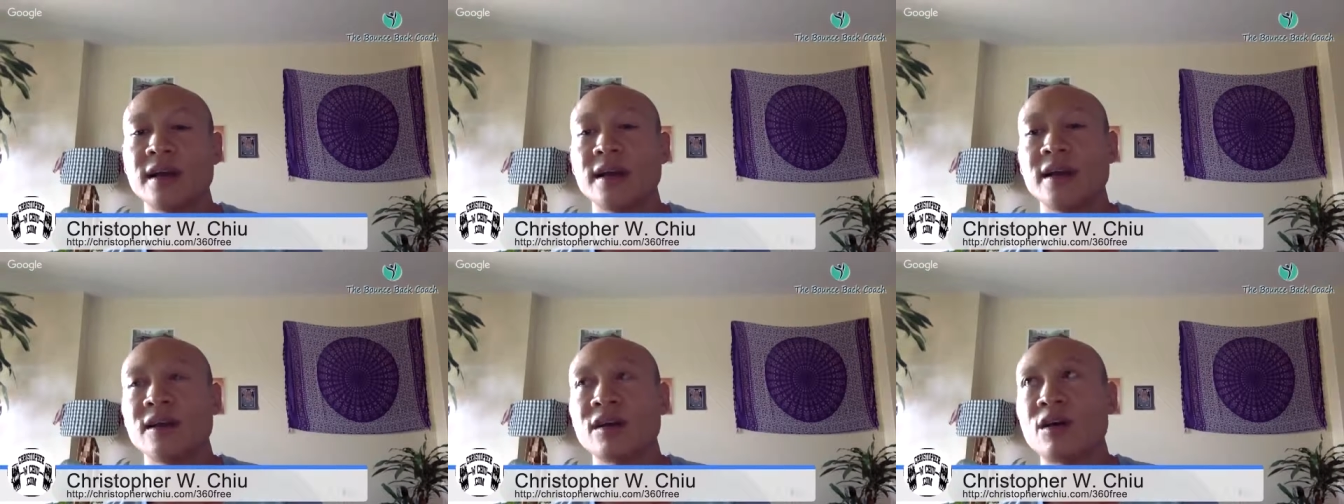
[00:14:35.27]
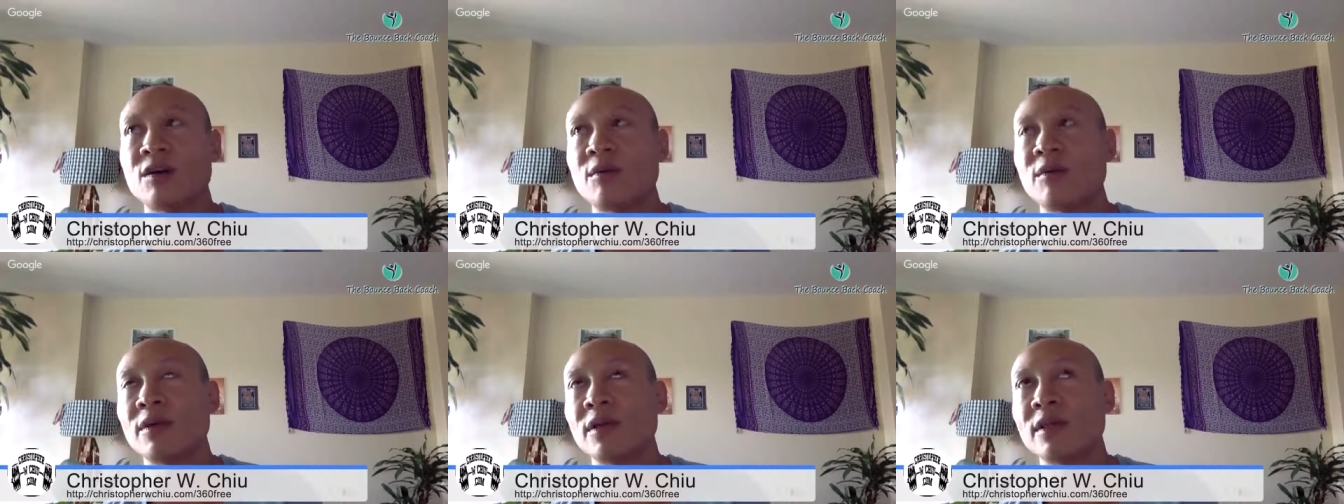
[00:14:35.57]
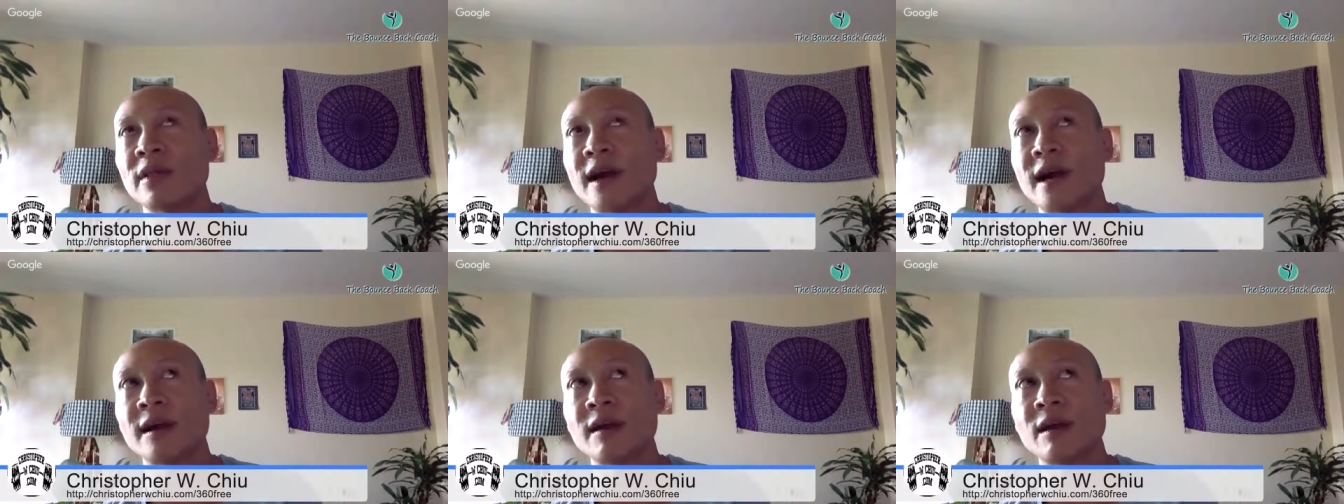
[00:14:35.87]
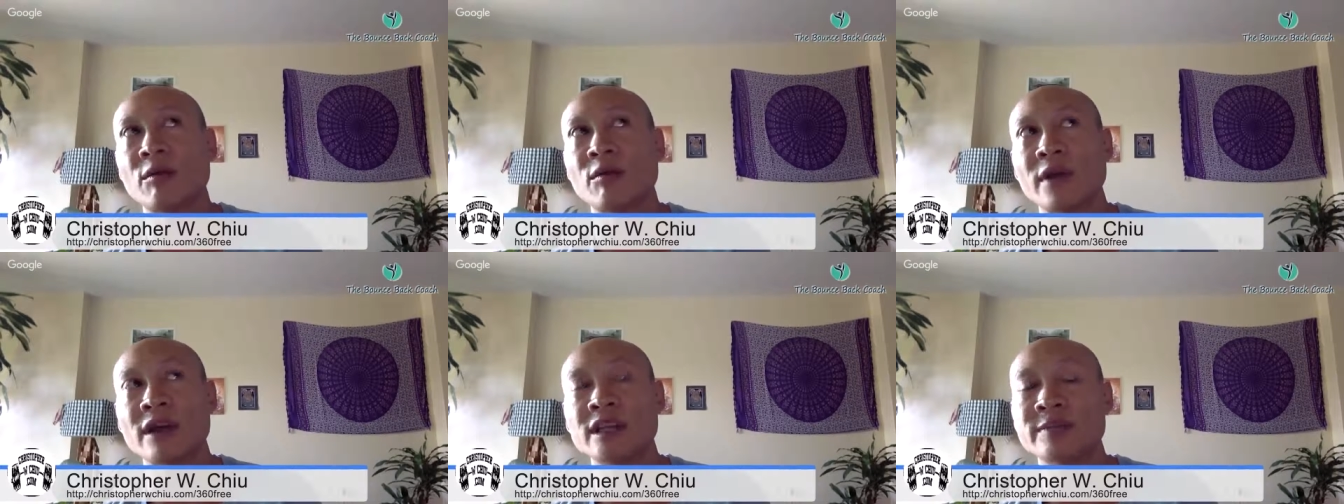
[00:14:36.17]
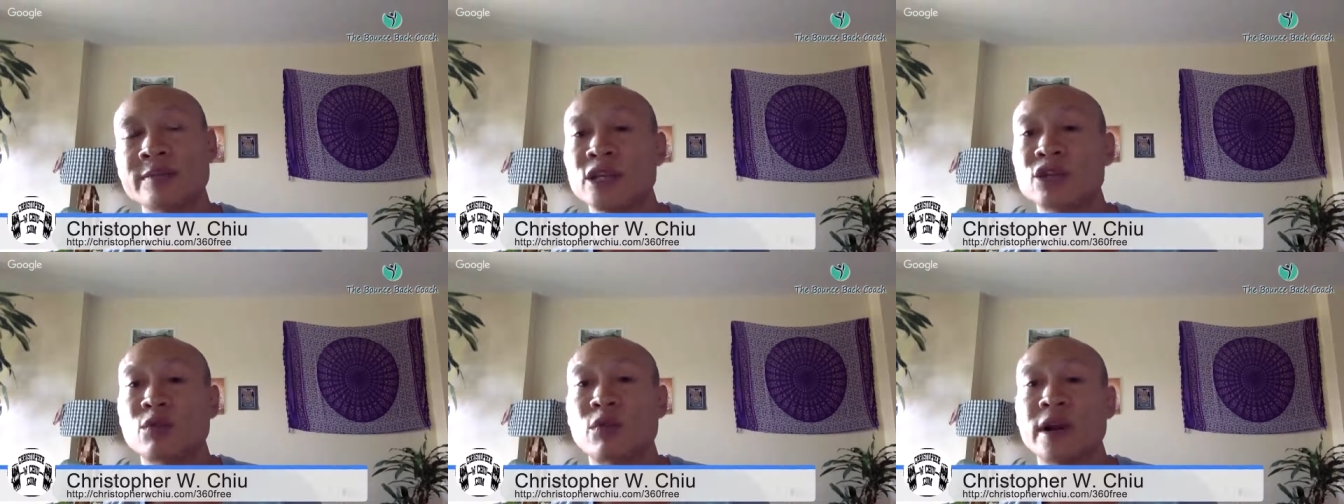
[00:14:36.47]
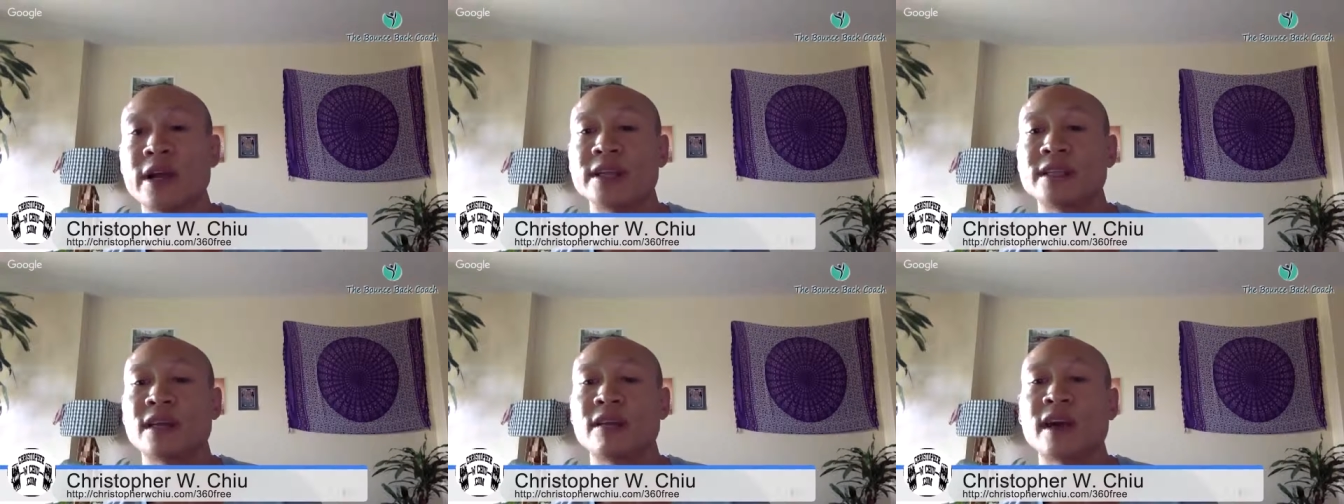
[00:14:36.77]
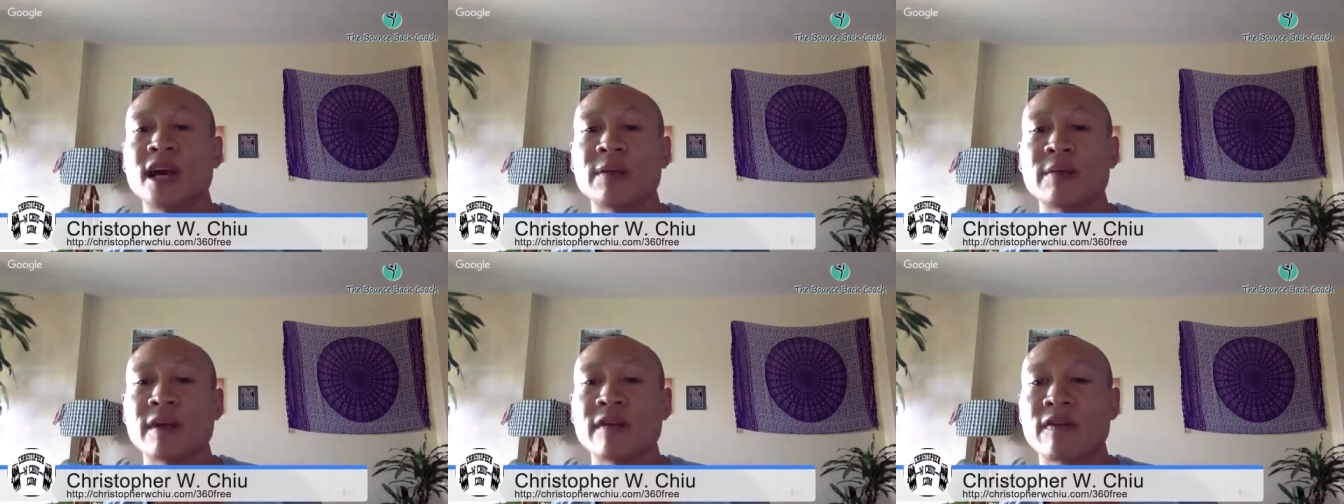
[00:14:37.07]
you know, a lot. When I was in my twenties, a
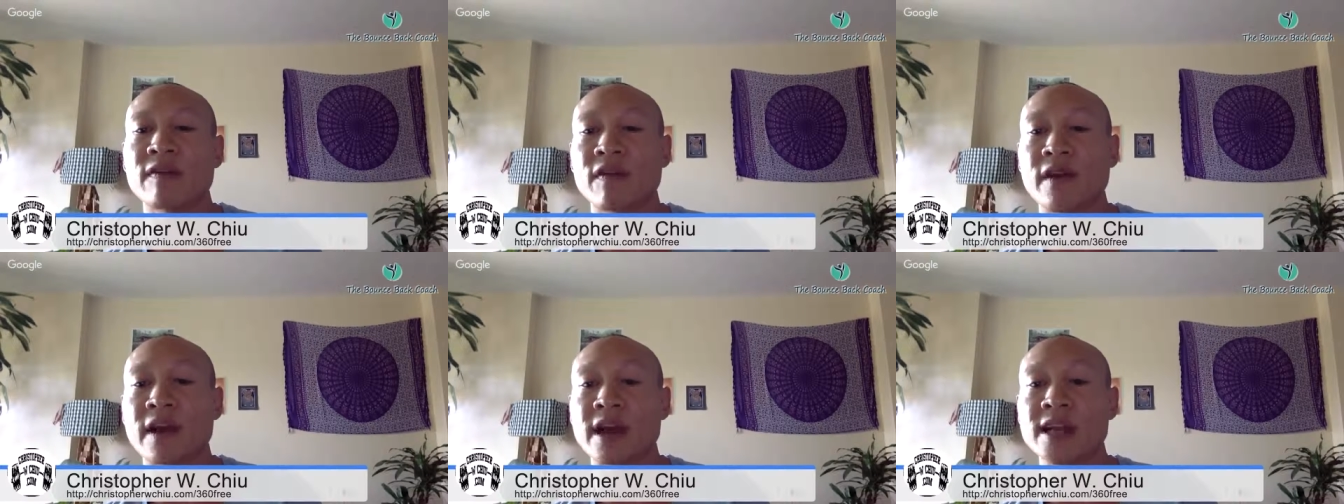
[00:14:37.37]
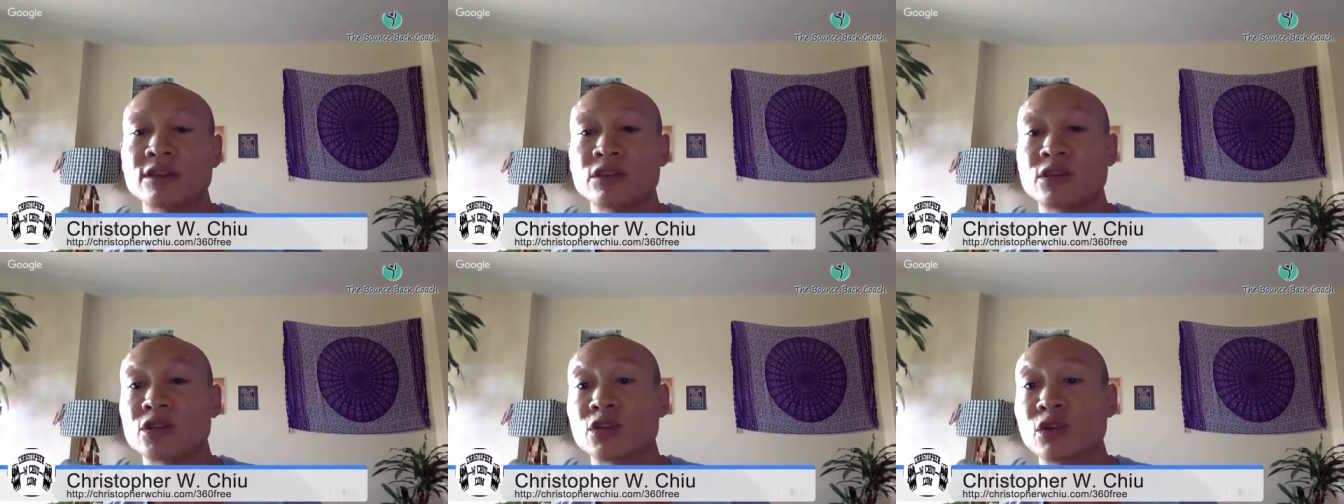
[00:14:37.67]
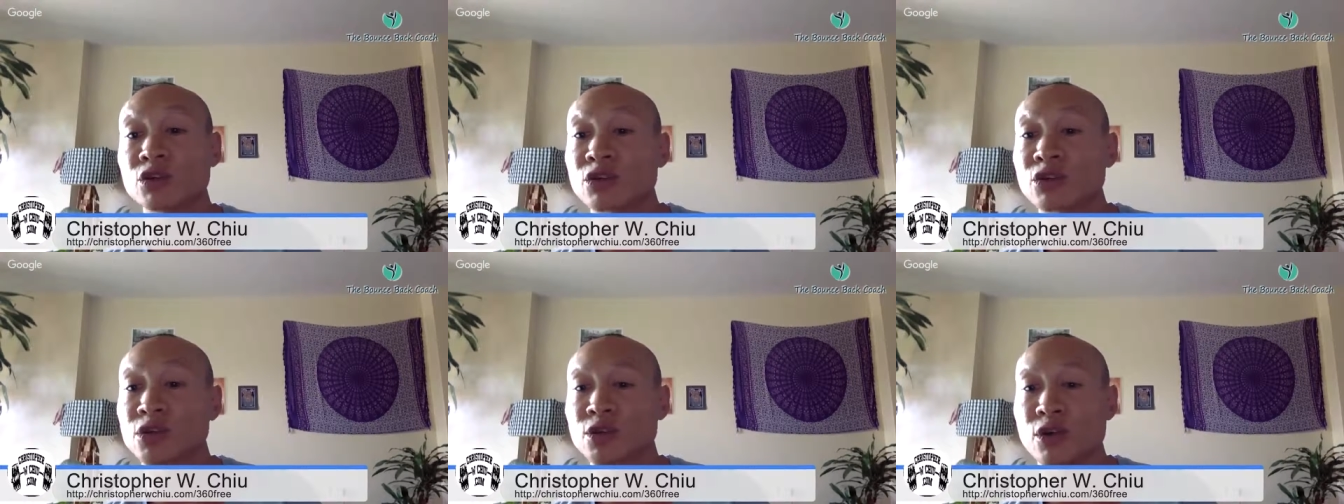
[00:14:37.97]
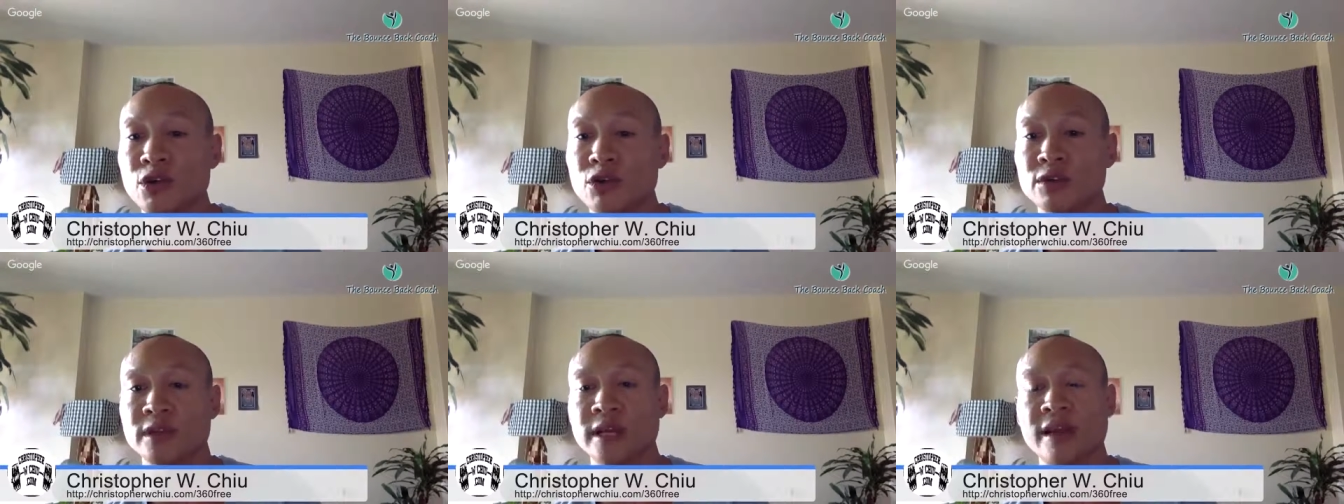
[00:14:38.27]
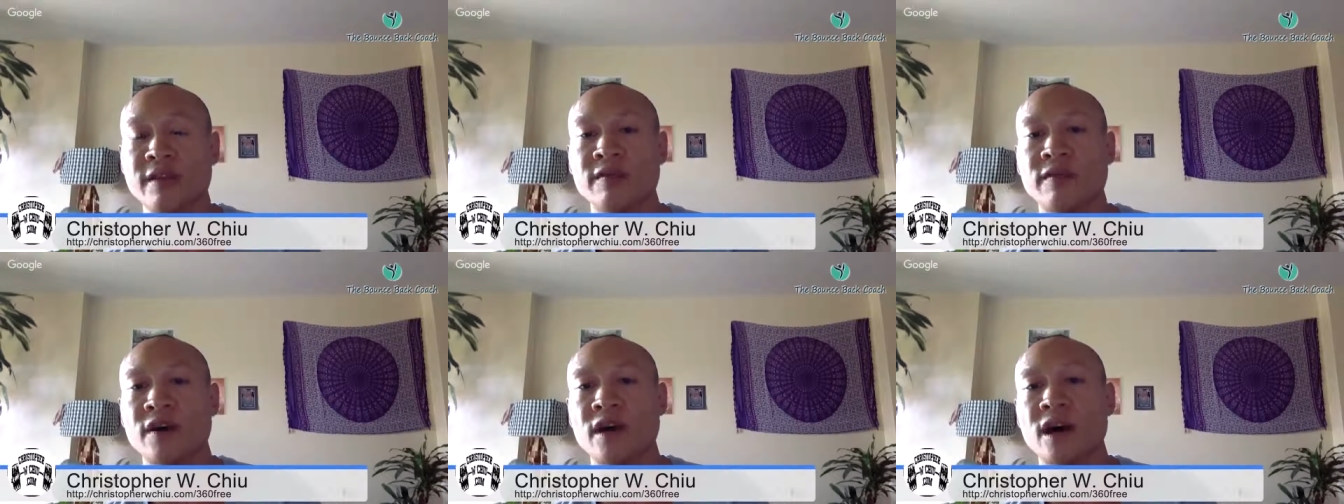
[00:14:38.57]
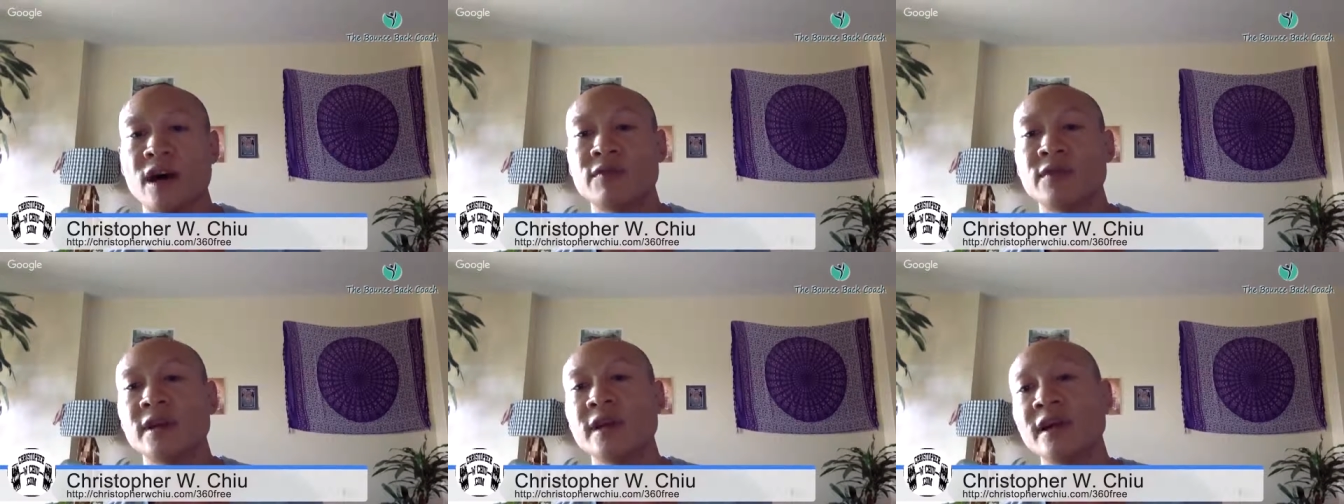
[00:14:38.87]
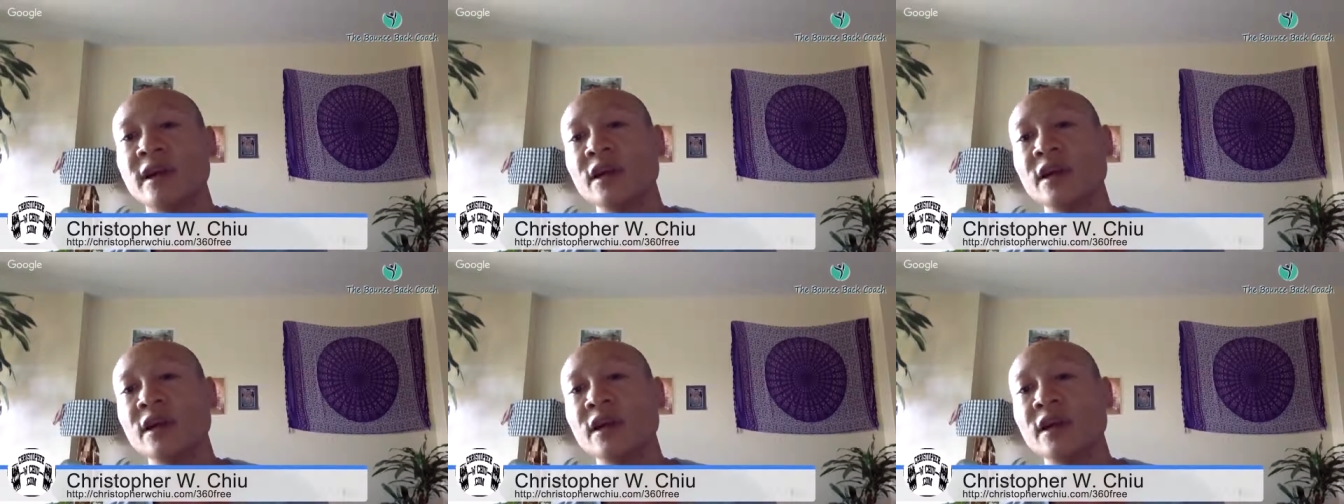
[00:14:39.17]
lot of my friends or social circles involved